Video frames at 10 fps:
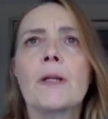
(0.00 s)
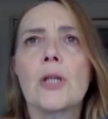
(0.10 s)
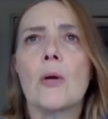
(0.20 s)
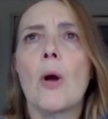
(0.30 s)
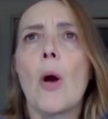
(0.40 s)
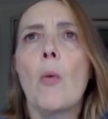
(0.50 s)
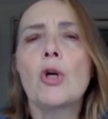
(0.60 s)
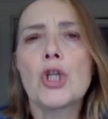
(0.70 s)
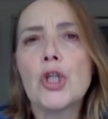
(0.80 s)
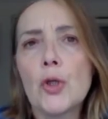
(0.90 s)
So
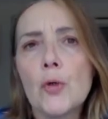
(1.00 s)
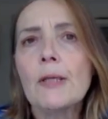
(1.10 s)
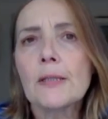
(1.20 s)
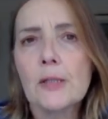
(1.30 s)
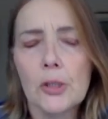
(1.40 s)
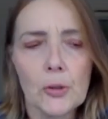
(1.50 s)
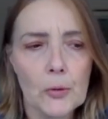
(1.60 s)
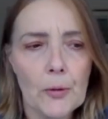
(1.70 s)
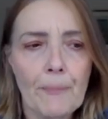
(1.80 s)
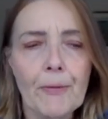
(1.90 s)
what you must
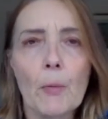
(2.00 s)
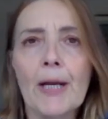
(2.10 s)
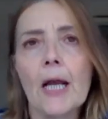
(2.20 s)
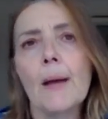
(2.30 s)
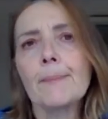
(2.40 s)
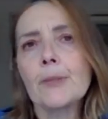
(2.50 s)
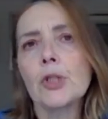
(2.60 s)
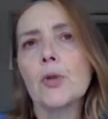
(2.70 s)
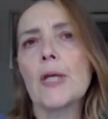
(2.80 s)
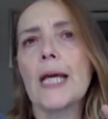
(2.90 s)
do when it comes
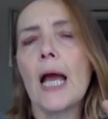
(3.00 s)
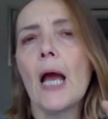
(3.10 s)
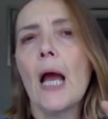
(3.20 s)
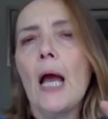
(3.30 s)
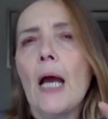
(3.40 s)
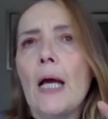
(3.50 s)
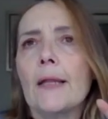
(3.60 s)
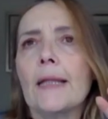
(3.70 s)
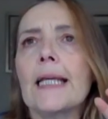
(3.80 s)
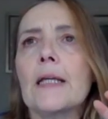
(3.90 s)
to
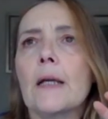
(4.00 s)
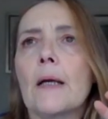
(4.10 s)
the